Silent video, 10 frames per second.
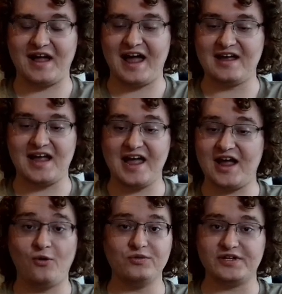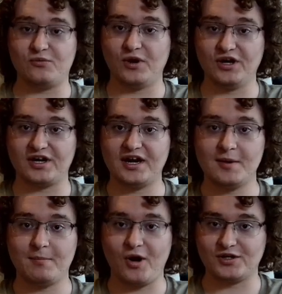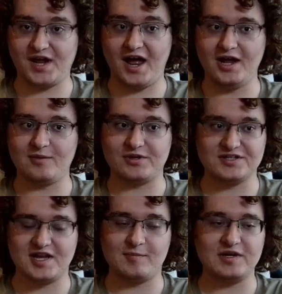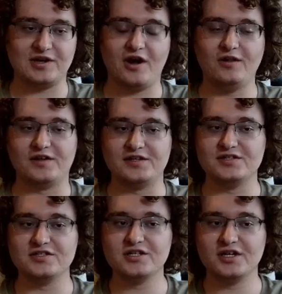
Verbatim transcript: I, I only work part time because I'm in college.